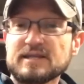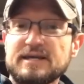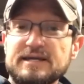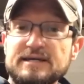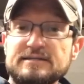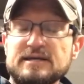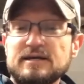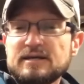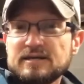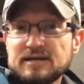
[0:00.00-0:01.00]
And
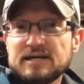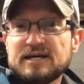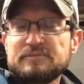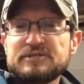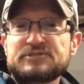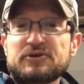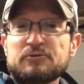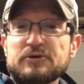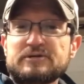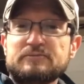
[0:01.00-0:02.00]
I'm going to start
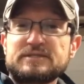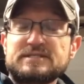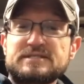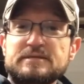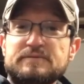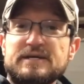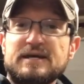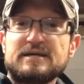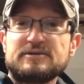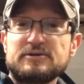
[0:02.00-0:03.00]
working with the
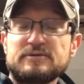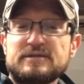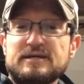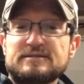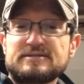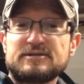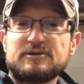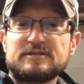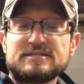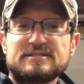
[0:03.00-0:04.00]
CPA and doing that.
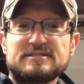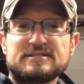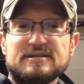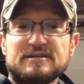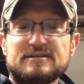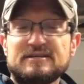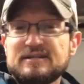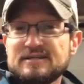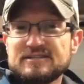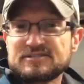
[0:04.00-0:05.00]
So this is
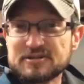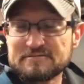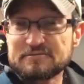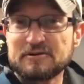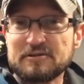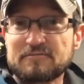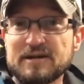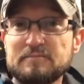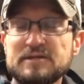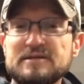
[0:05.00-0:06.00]
Sorry for all the
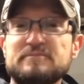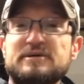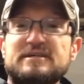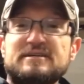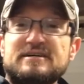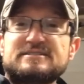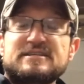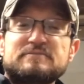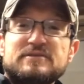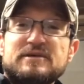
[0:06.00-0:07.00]
rambling, but it's
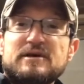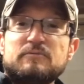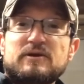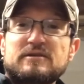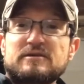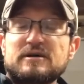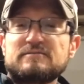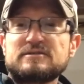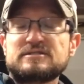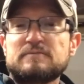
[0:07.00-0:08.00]
something that I wanted to
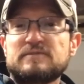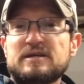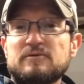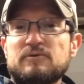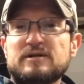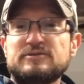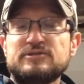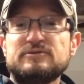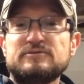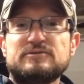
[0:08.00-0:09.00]
cover, something that I wanted
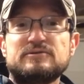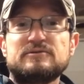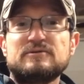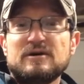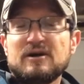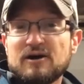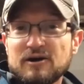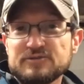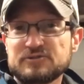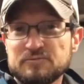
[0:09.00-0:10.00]
you to
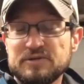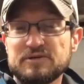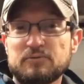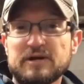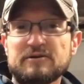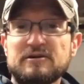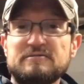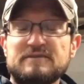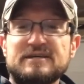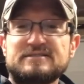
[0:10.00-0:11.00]
also be aware
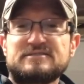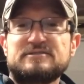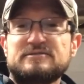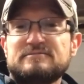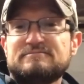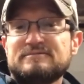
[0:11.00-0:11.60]
of as to,